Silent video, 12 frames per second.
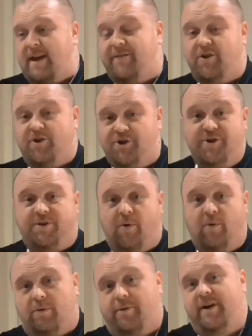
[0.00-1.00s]
if you're new to
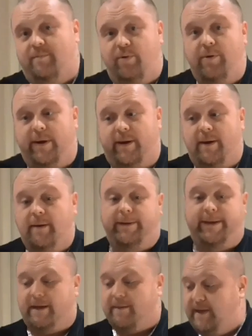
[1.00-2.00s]
all grain brewing,
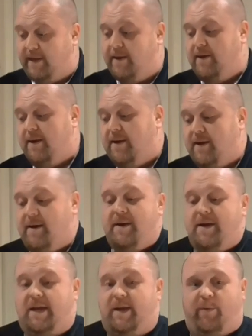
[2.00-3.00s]
like me,
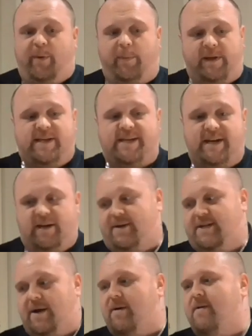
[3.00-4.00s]
you were probably saying to
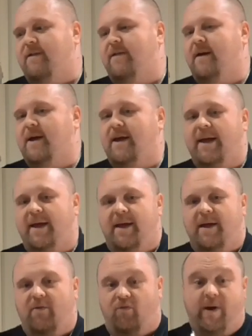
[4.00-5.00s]
yourself,
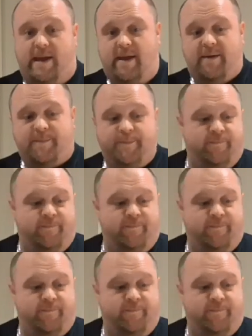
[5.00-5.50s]
right,